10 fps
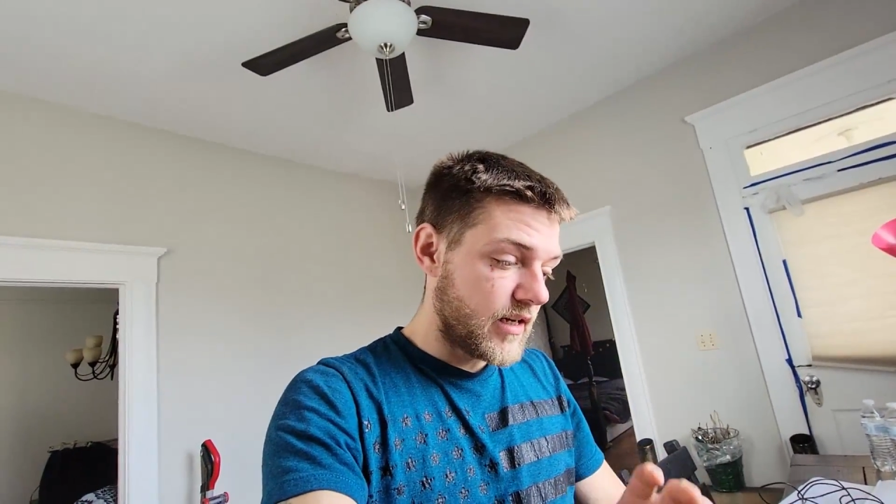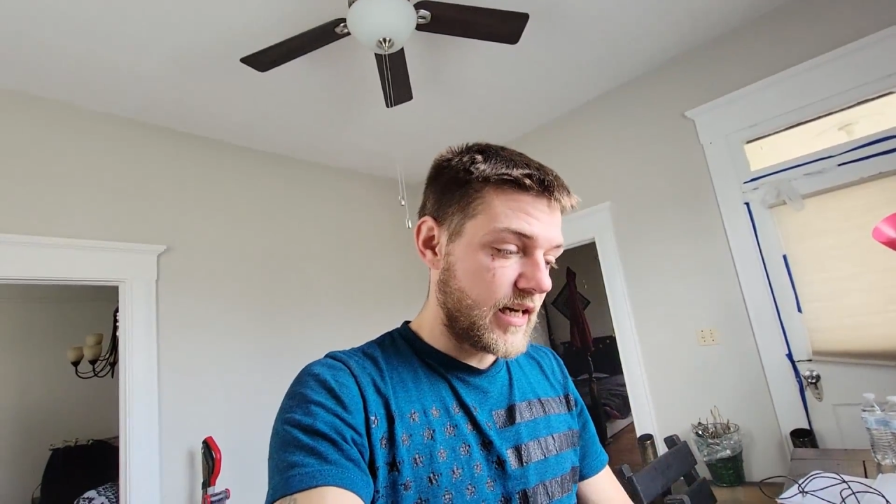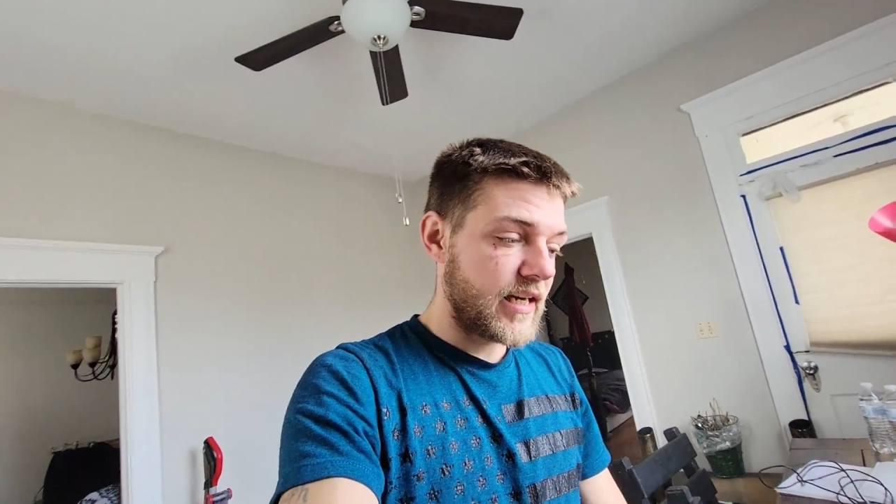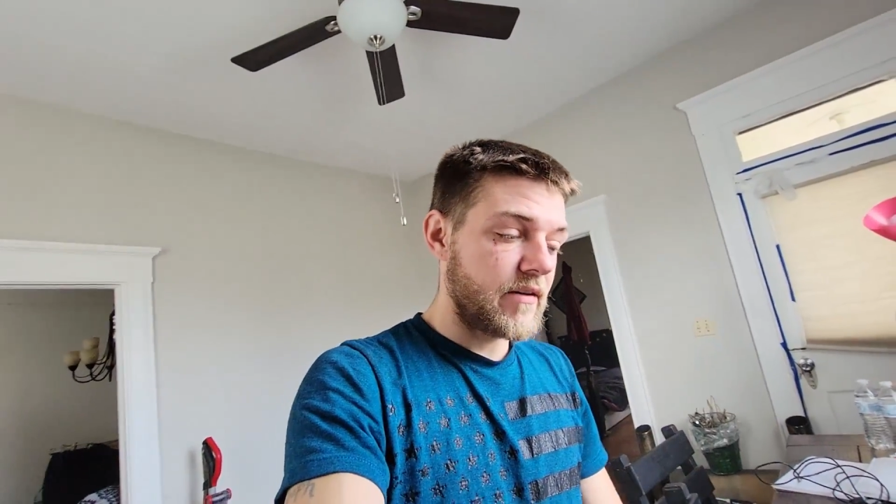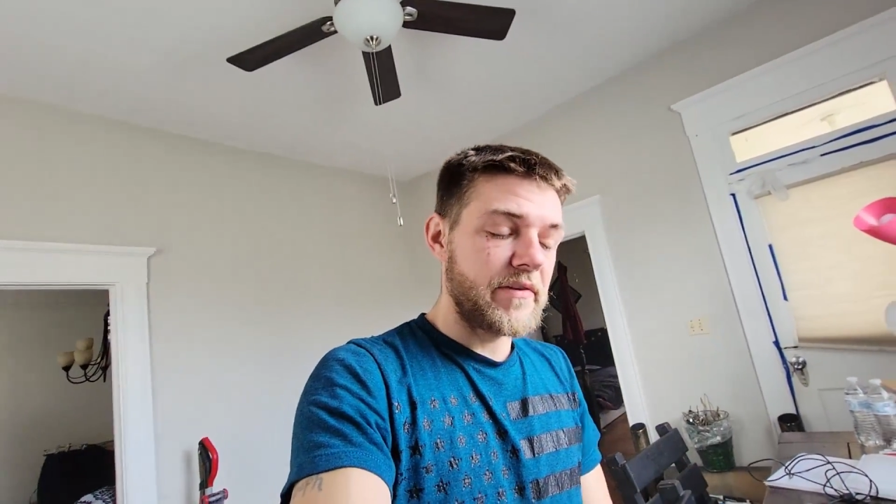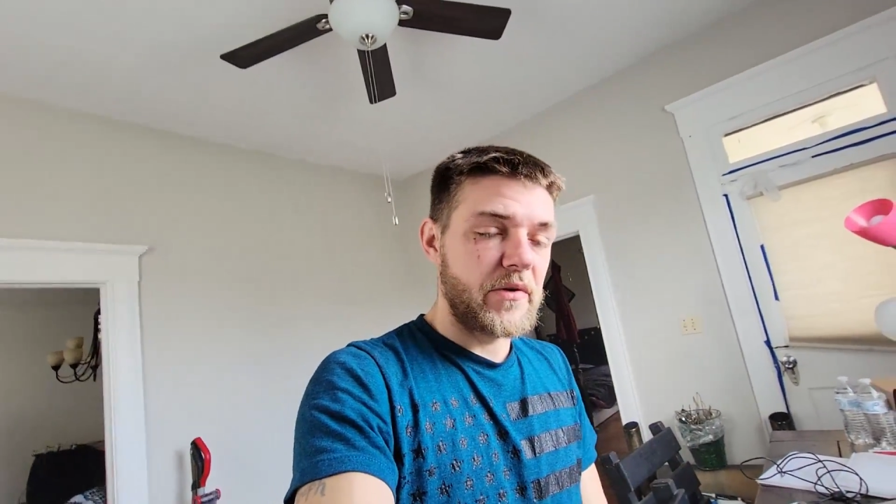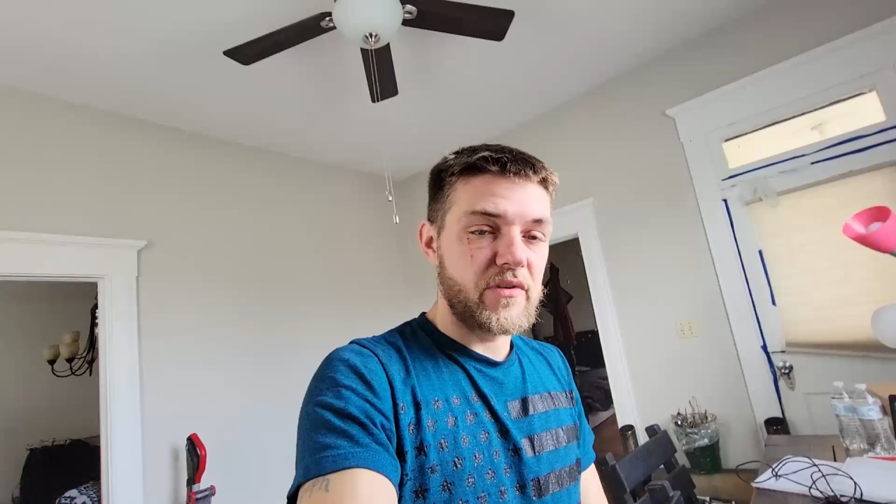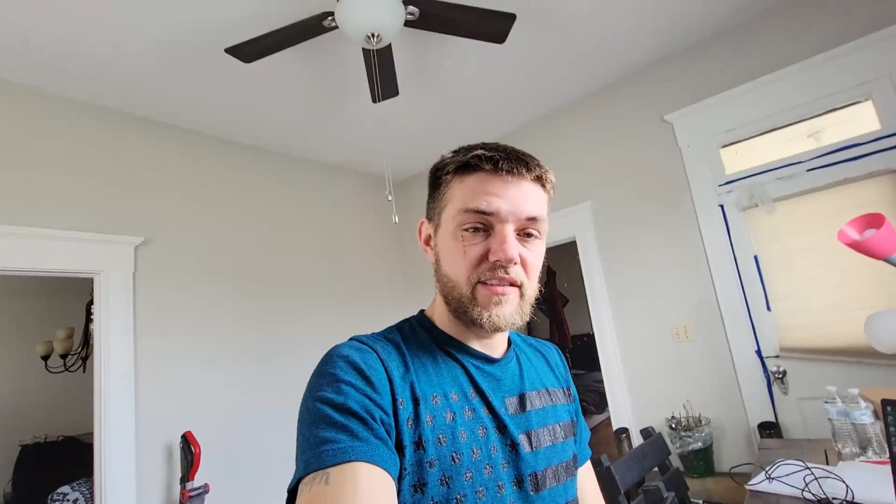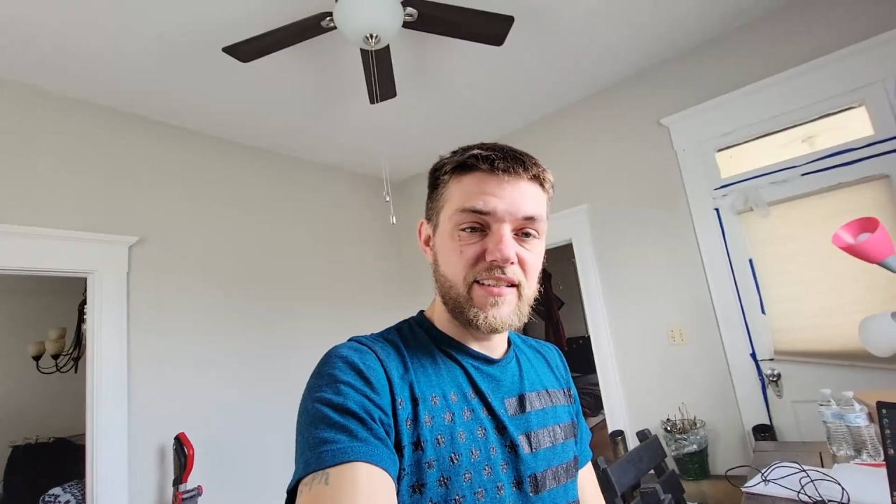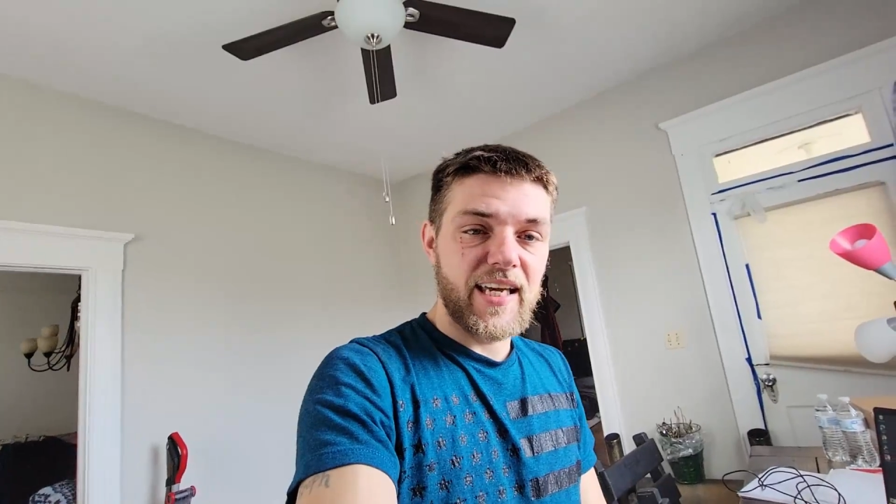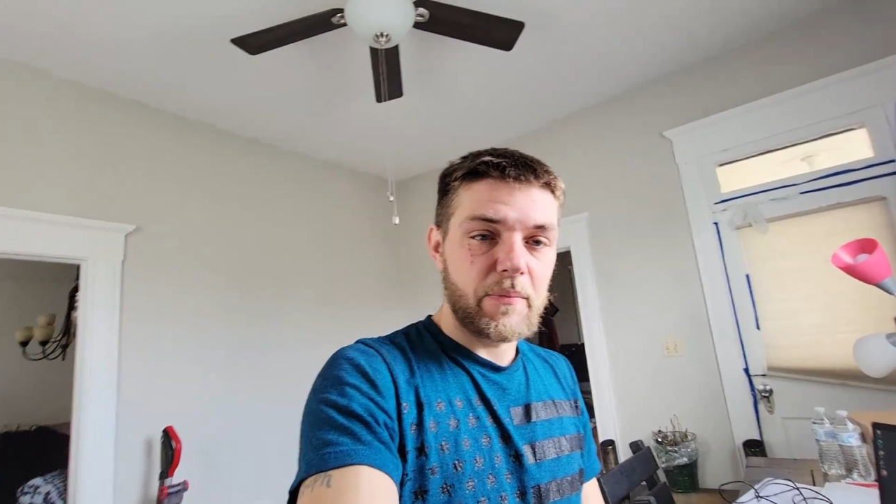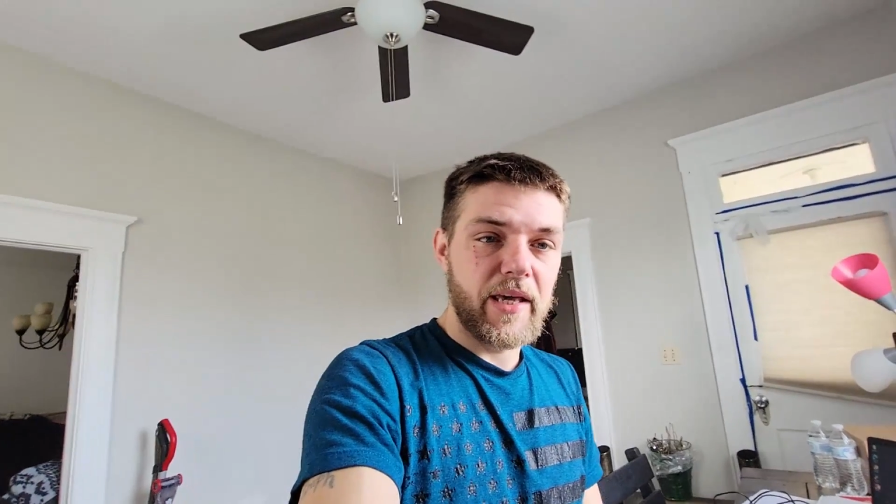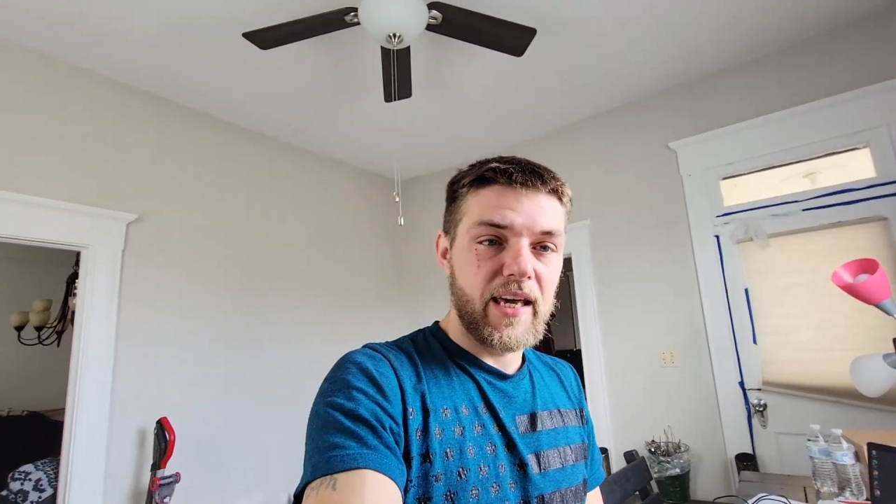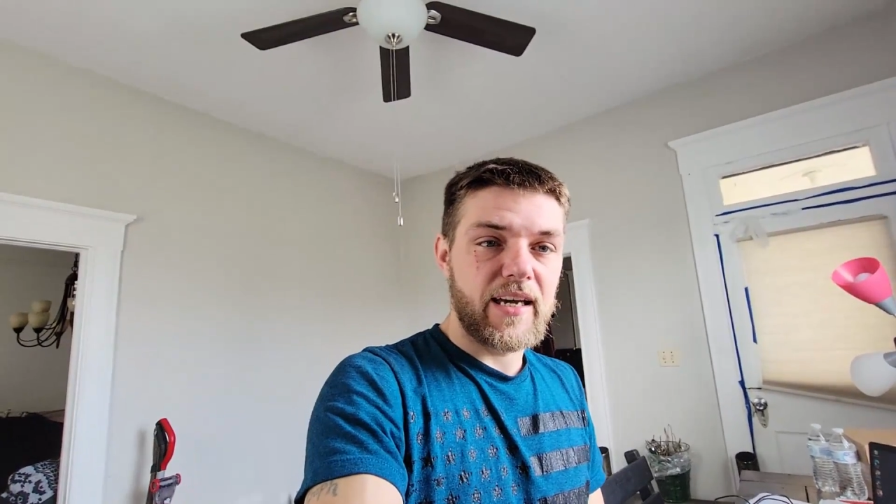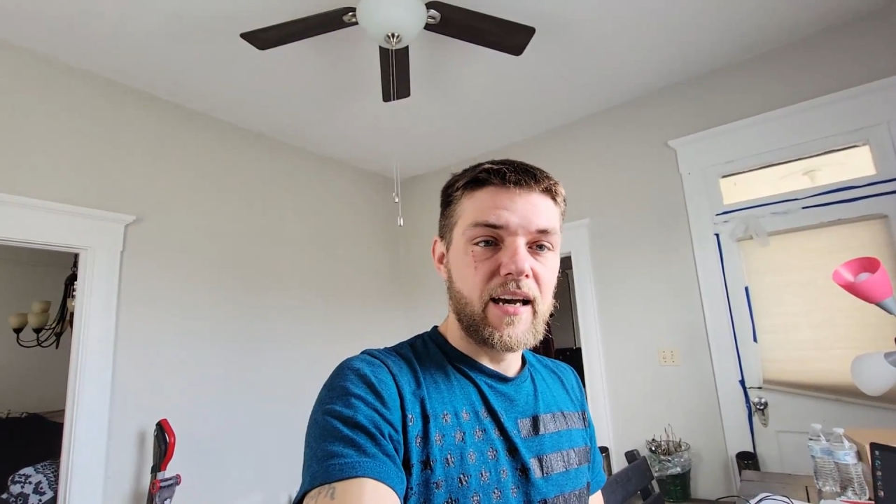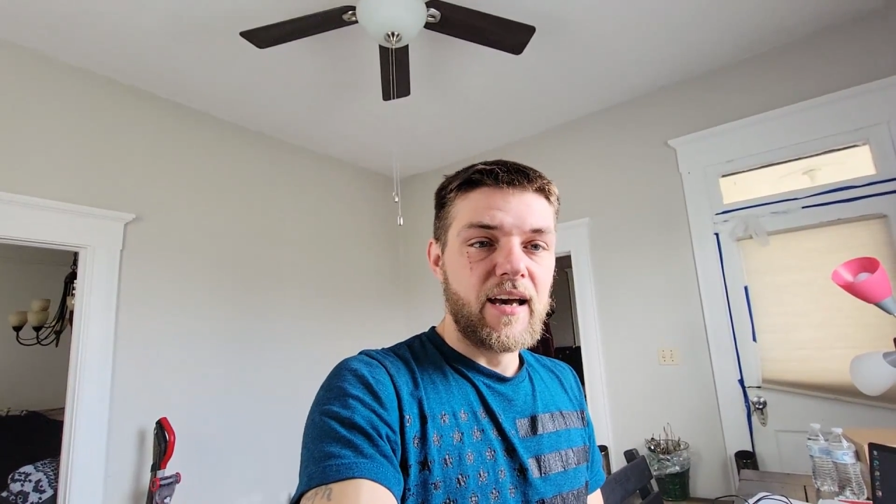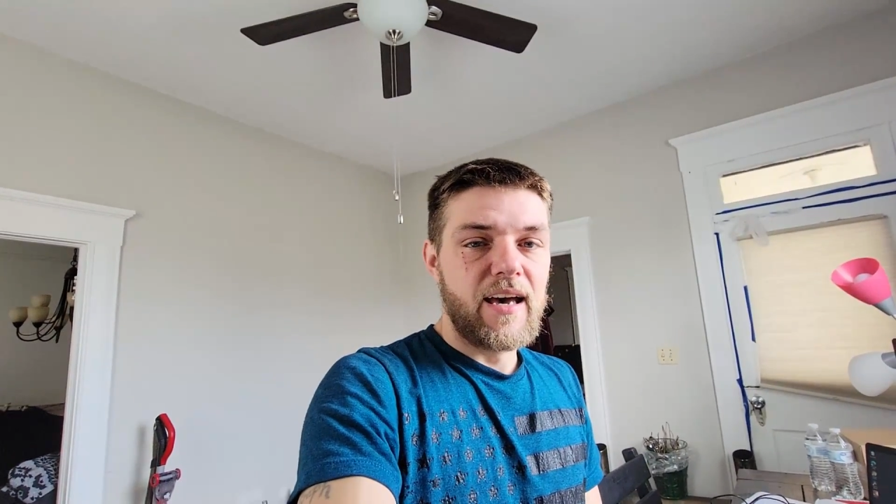and giving you a sneak peek